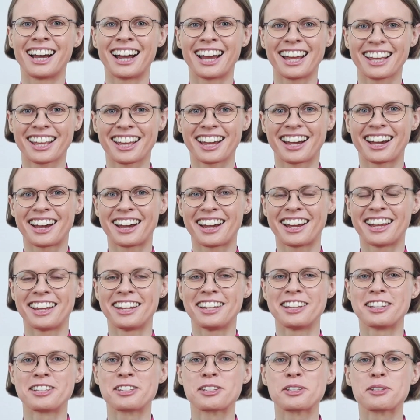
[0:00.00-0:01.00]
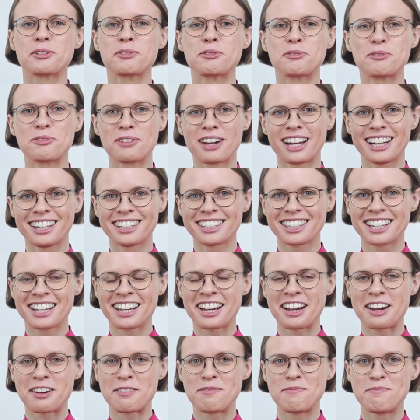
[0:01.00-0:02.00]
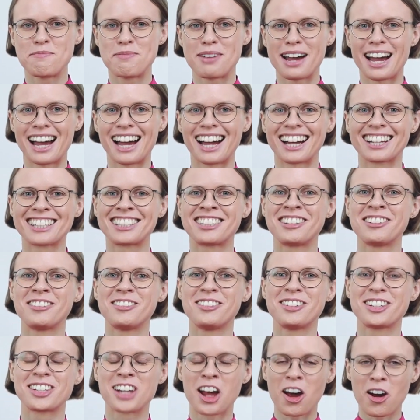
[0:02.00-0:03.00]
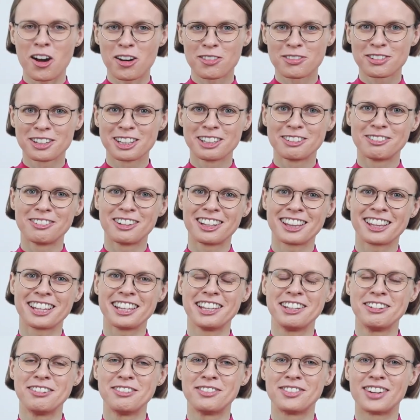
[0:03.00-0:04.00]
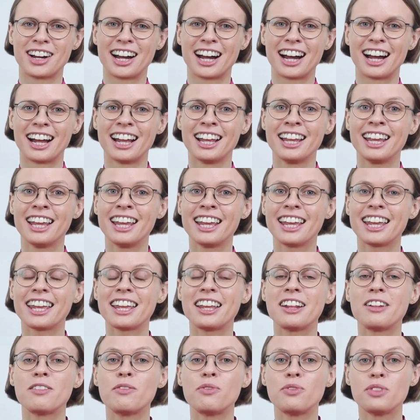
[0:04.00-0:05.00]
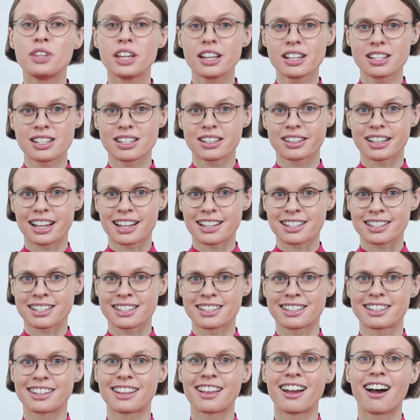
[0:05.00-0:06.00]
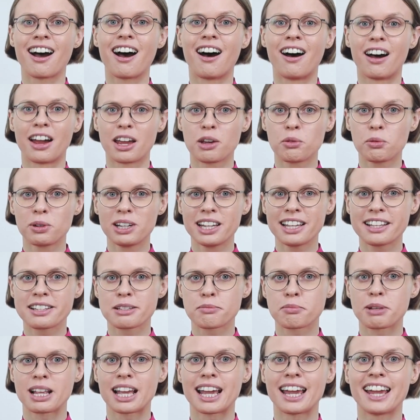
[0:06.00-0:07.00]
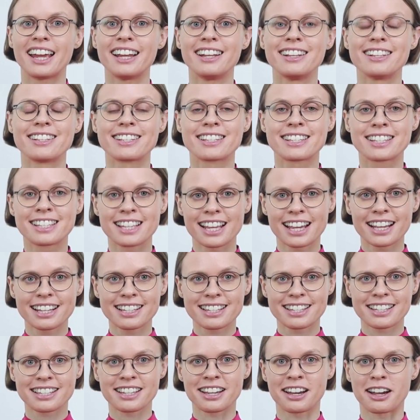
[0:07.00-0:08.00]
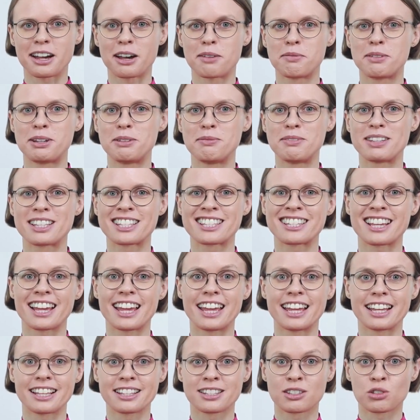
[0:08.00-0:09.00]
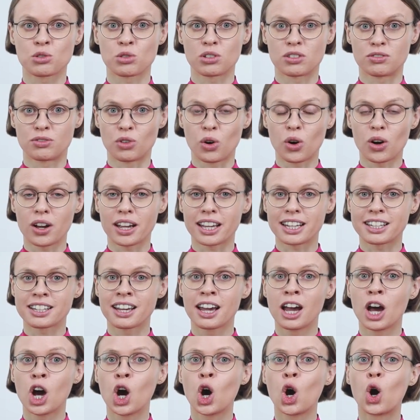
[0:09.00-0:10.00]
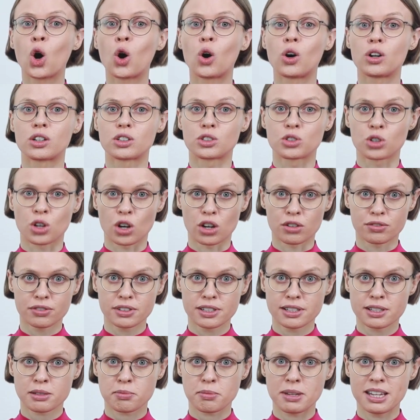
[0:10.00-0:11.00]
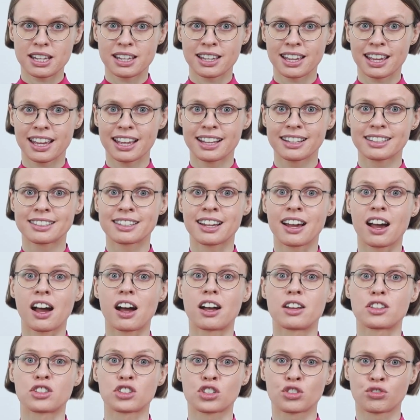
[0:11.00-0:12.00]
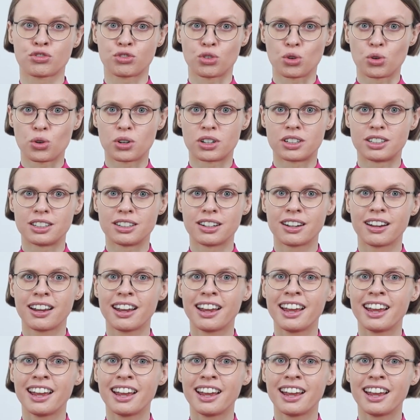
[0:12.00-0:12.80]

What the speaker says: Hi guys, welcome back to TOEFL with Juva. In this lesson, I will explain 6 common mistakes to avoid on TOEFL Speaking Task 4.